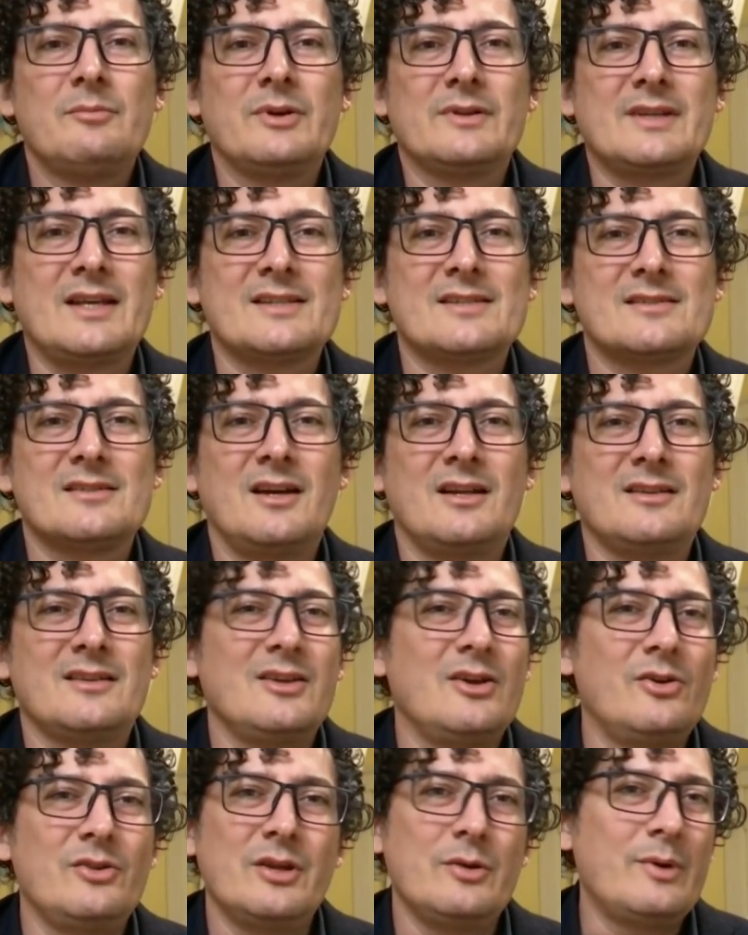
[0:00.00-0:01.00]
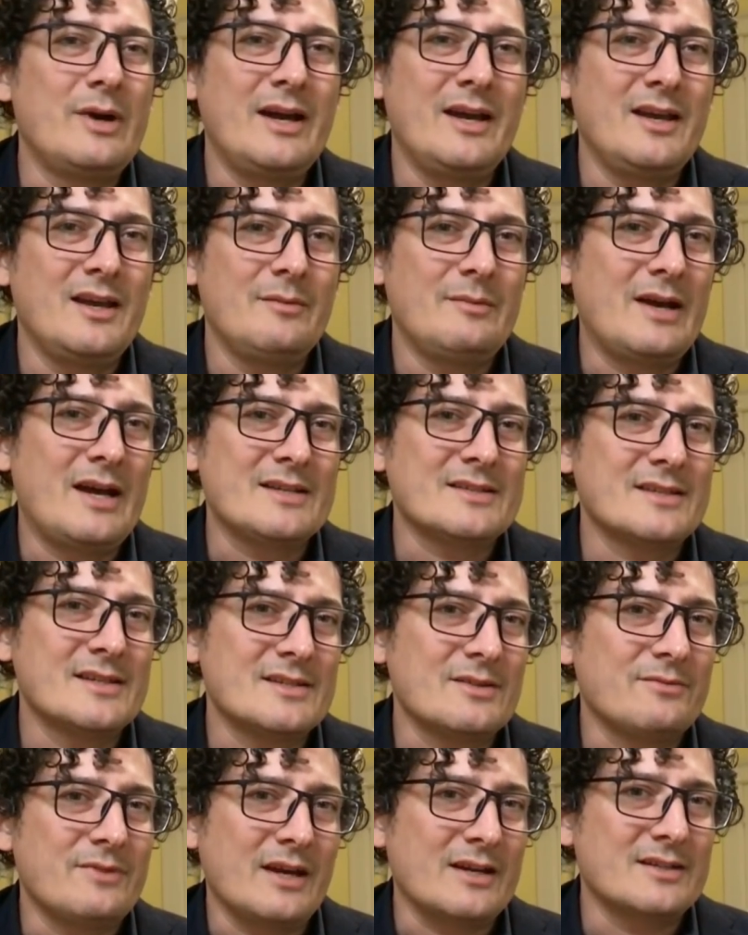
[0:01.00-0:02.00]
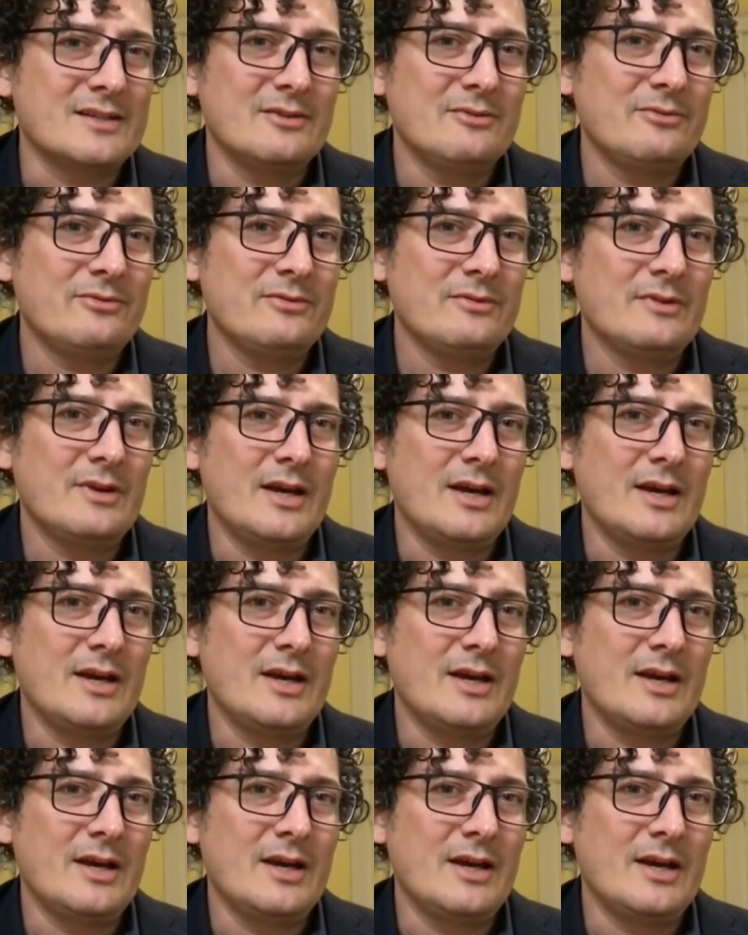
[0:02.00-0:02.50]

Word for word: But that's not the only way a mask is effective.